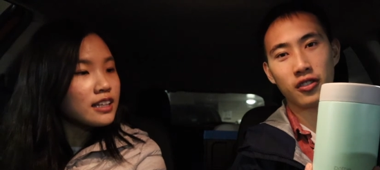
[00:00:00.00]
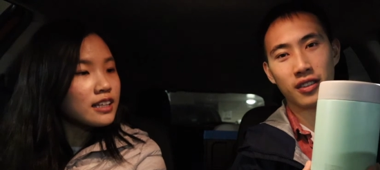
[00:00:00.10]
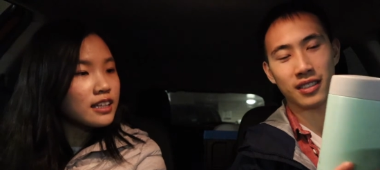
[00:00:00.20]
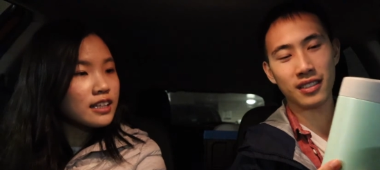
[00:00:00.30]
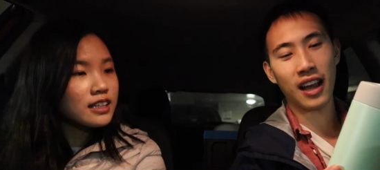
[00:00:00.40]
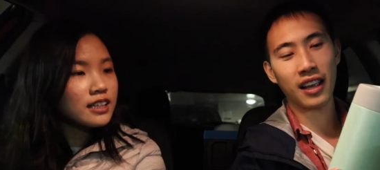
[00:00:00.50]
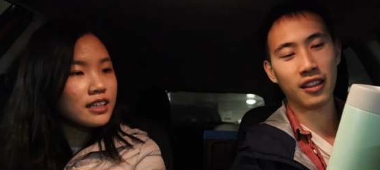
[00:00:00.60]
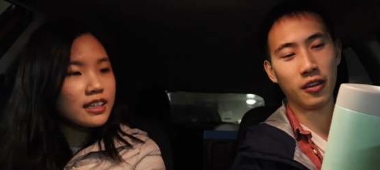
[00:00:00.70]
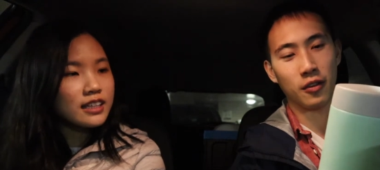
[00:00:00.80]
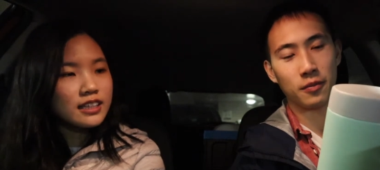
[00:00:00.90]
Speaker 1: and the
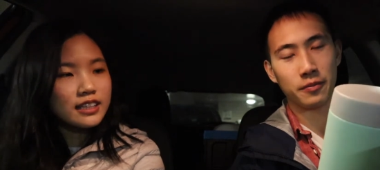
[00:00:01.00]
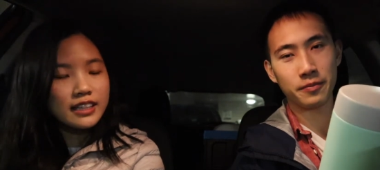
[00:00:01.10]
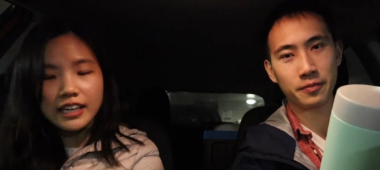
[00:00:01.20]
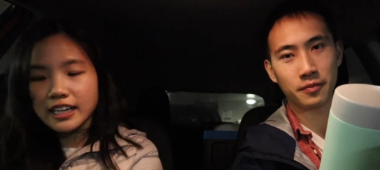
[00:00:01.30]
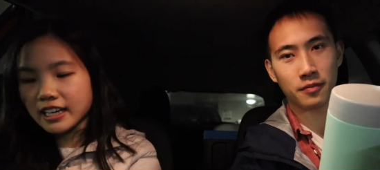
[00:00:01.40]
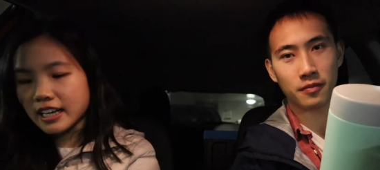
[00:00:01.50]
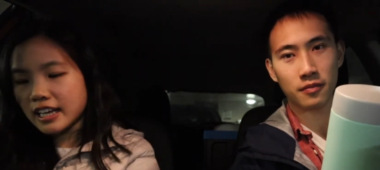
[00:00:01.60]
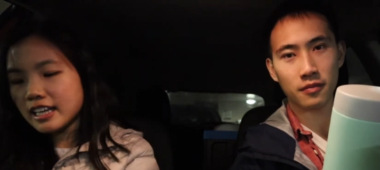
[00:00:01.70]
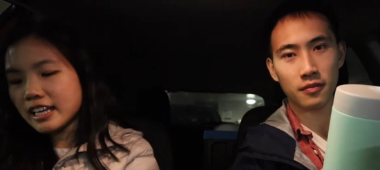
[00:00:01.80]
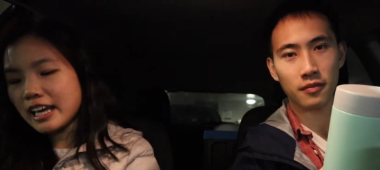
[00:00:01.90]
design though.
Speaker 2: Yeah,
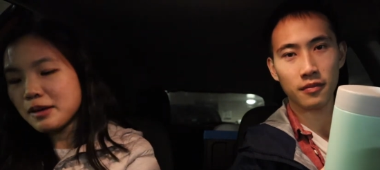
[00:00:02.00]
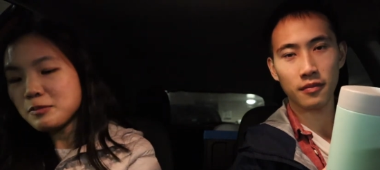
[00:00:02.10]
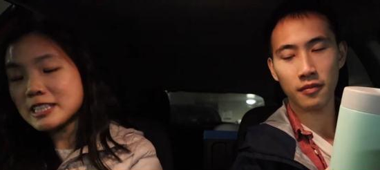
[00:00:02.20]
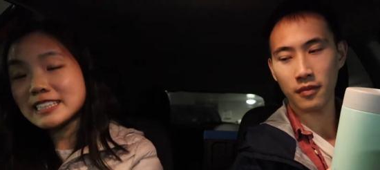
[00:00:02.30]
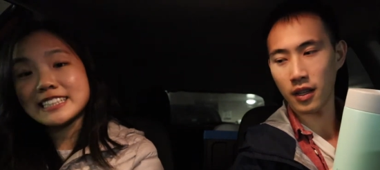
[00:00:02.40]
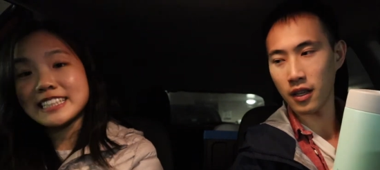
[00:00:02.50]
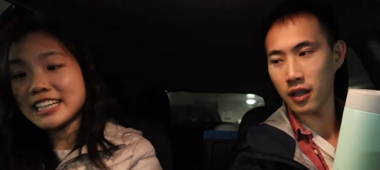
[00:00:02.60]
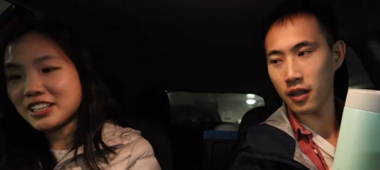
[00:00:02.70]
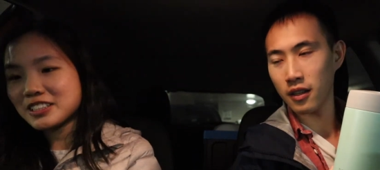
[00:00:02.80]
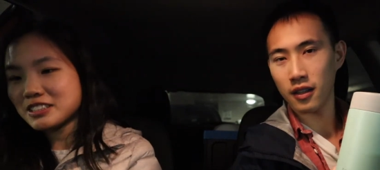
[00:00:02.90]
and it came with
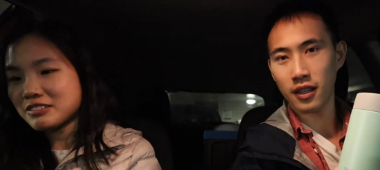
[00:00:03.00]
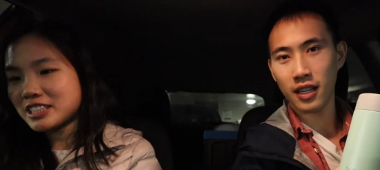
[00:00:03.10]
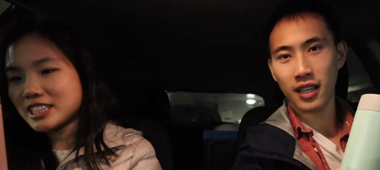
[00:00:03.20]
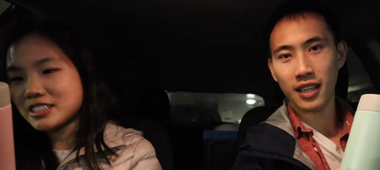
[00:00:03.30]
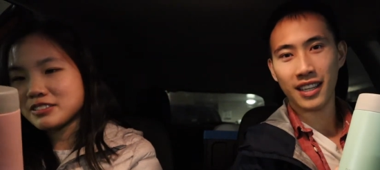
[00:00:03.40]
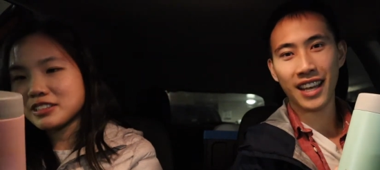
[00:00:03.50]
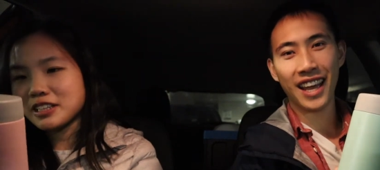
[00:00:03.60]
stickers, which is really